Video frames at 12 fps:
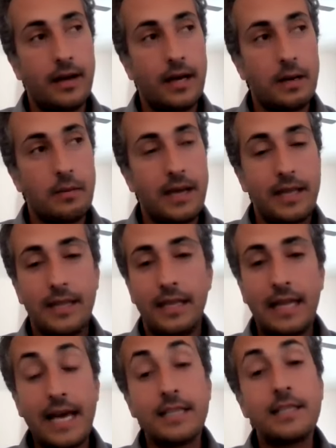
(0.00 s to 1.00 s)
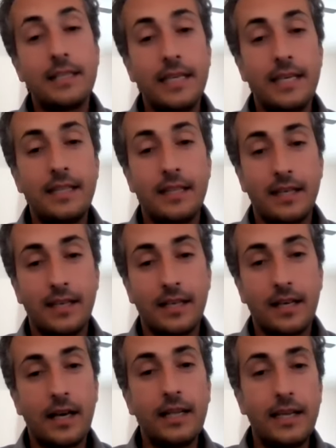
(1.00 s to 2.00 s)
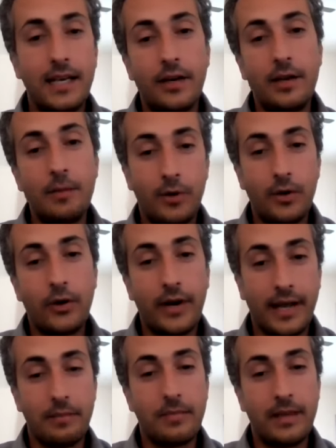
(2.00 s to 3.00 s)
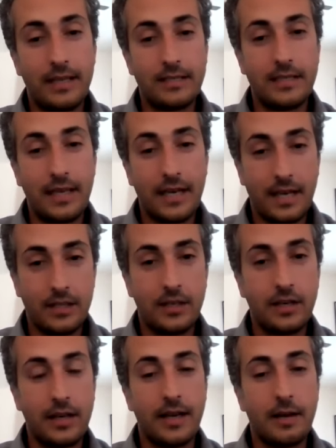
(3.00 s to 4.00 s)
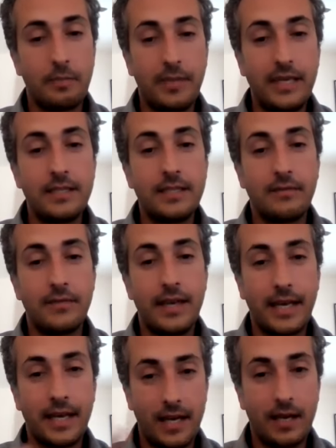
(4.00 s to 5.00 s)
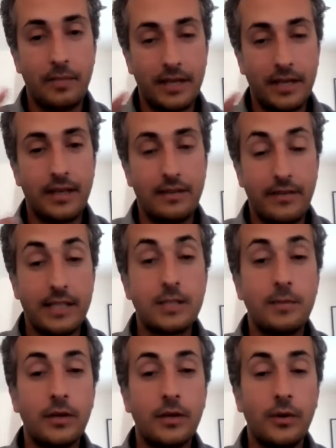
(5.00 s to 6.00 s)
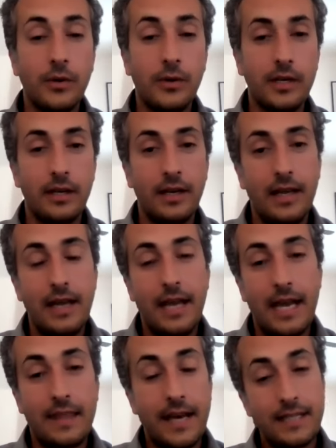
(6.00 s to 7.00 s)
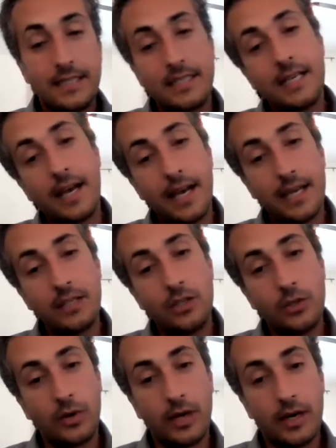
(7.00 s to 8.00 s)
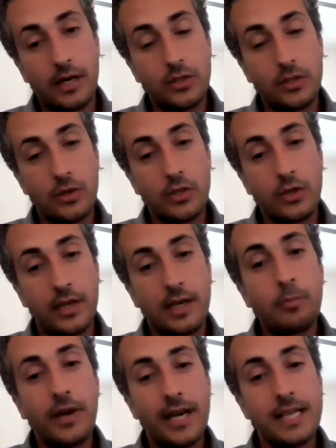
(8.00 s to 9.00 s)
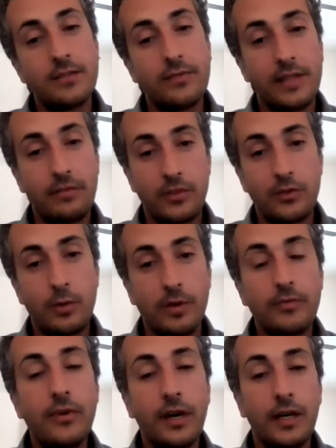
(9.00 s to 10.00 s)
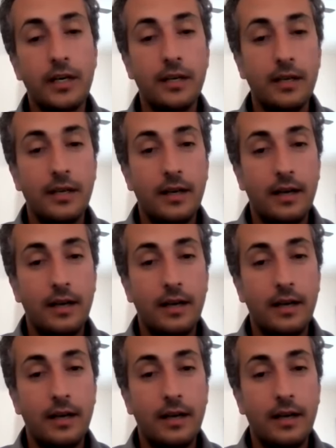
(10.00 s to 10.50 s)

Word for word: um, and then lastly, the culinary program is the other uh, piece of the economic advancement cohort. And that's tied to our social enterprise Flavors from Afar.